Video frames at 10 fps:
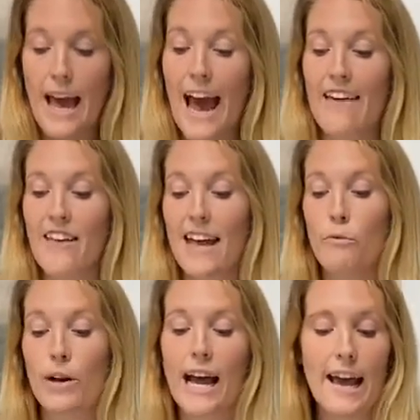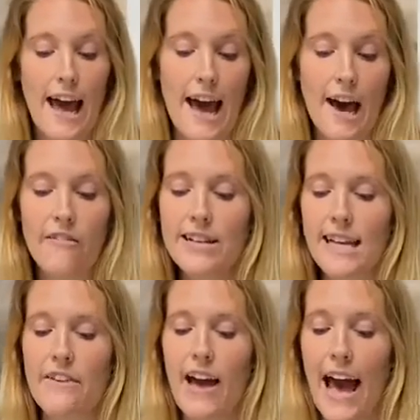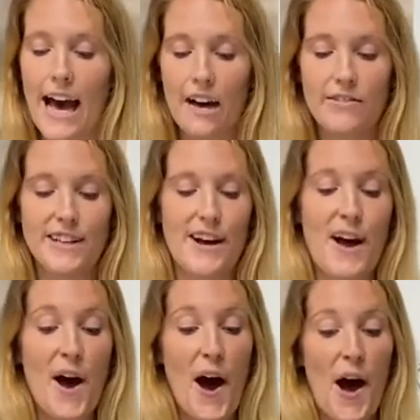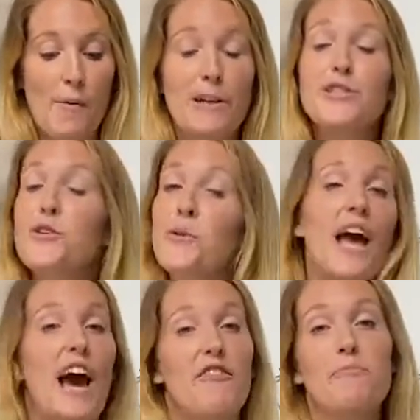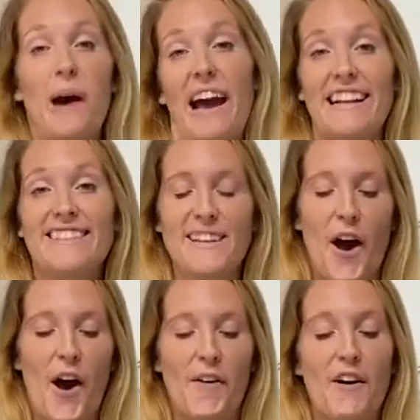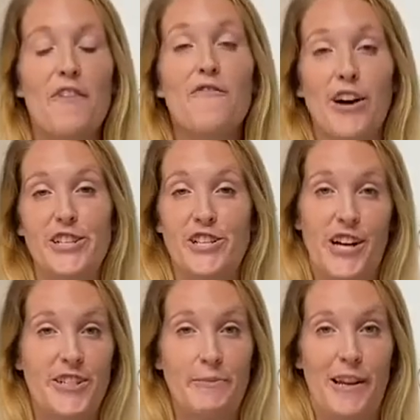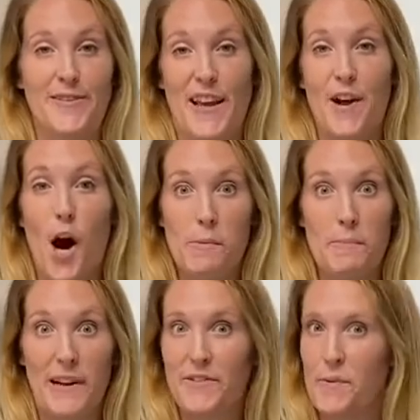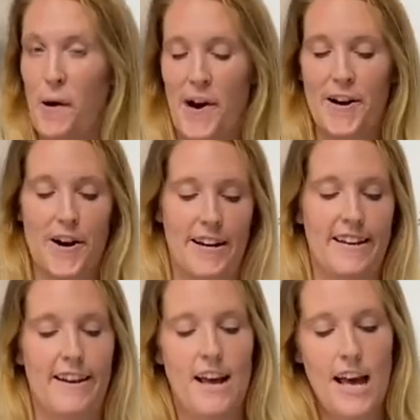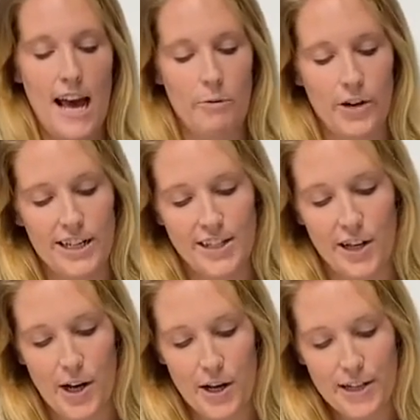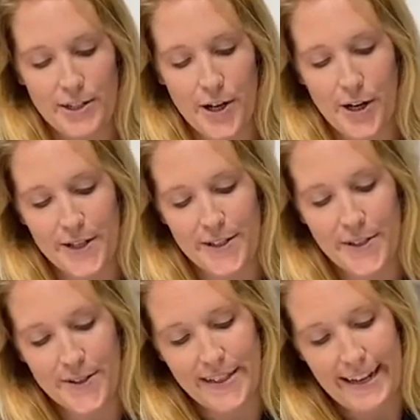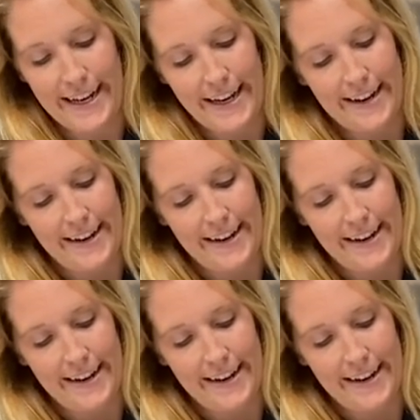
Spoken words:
And then what I have is I've halved 2.5 pints of fresh cherry tomatoes that Carmen picked from our garden. And we're just going to toss those in.